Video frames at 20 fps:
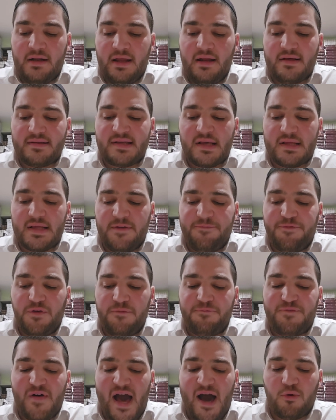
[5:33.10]
is as if he
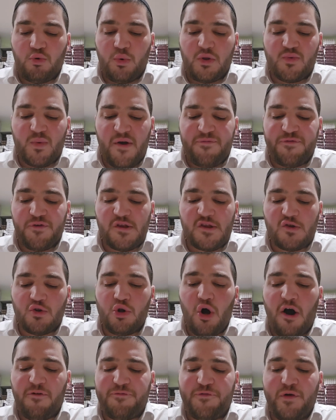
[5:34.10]
vowed with reference to an
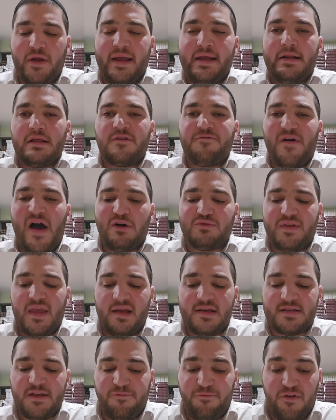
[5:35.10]
offering, and his vow
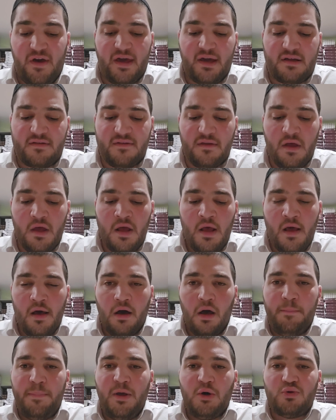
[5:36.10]
takes effect.
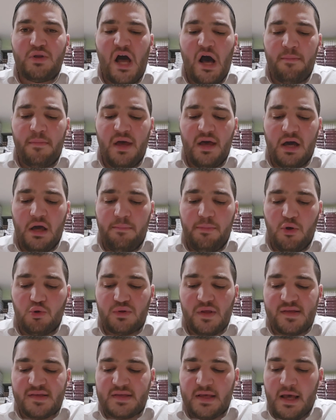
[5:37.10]
Rabbi
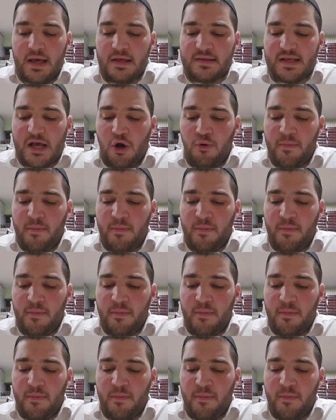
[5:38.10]
Yehuda says,